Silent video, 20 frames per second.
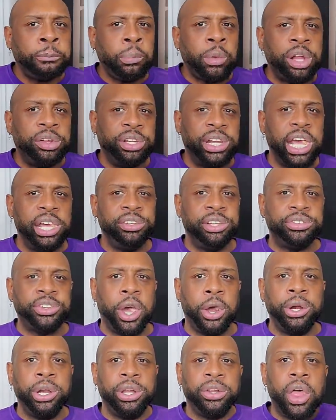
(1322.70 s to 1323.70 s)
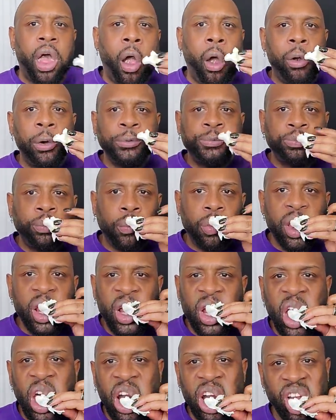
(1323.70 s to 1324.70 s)
today is the 30th,
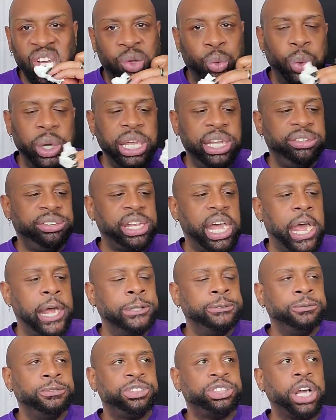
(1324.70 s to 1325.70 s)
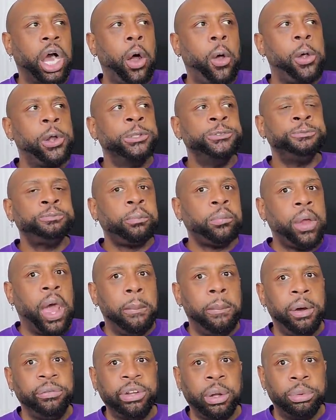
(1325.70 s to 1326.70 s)
and it's Wednesday, so
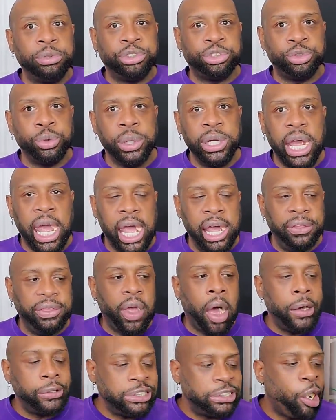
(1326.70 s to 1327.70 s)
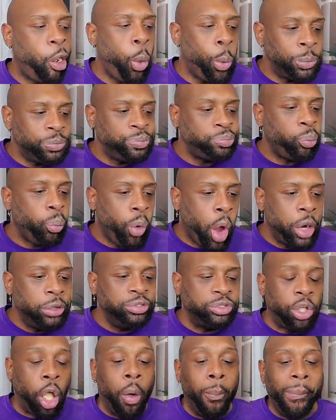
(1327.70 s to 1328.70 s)
her birthday was the 28th,
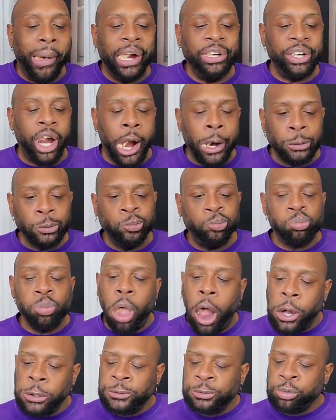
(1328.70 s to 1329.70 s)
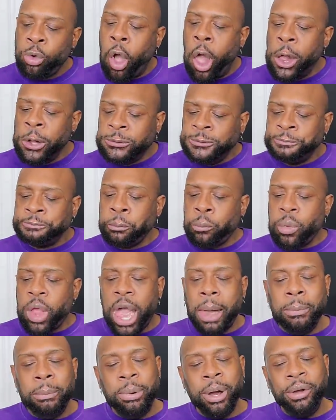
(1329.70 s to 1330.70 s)
on Monday.
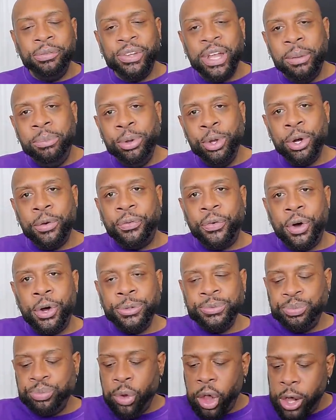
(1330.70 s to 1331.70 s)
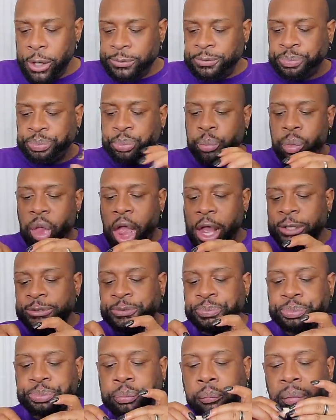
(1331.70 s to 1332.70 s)
Happy birthday, beautiful.
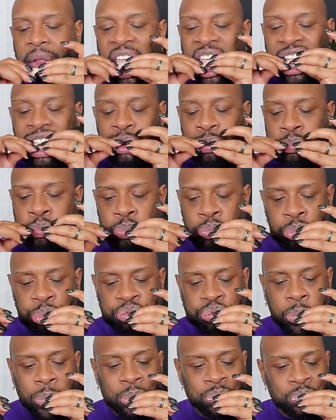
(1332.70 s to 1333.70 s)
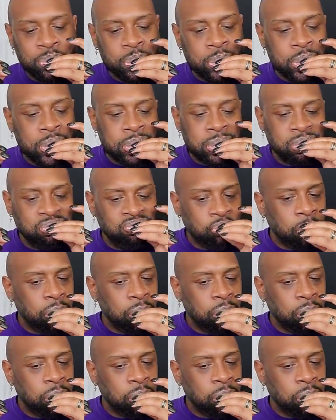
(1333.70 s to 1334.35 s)
Mm-hmm.